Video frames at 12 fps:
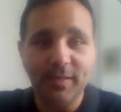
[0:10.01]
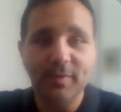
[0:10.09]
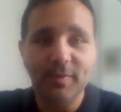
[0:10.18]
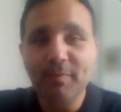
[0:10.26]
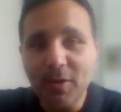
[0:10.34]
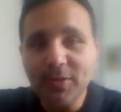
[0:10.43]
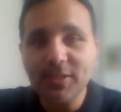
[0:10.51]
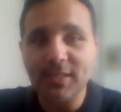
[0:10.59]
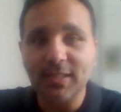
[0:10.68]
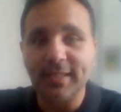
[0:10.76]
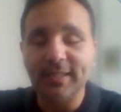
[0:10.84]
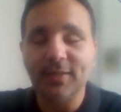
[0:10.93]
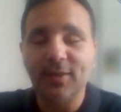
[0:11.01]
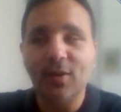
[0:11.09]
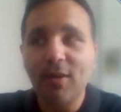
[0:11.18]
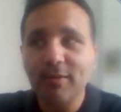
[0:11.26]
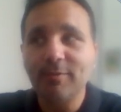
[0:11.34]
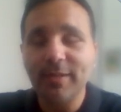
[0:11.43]
but mostly
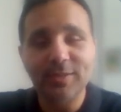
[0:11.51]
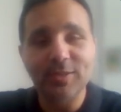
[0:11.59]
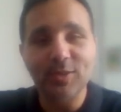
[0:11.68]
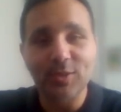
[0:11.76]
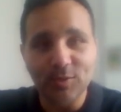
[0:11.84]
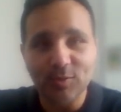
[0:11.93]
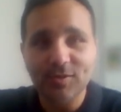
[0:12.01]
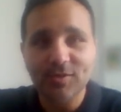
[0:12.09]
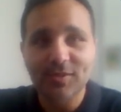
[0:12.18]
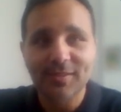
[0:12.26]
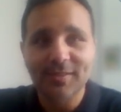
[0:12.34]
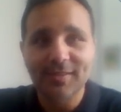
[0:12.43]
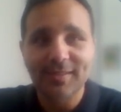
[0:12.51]
I read the news